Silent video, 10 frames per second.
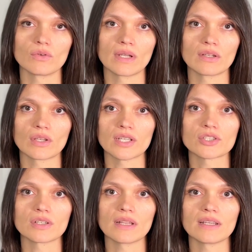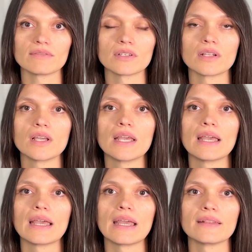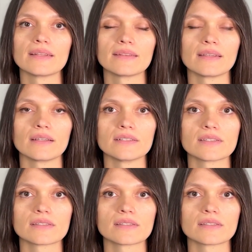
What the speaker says: low educational level, and that there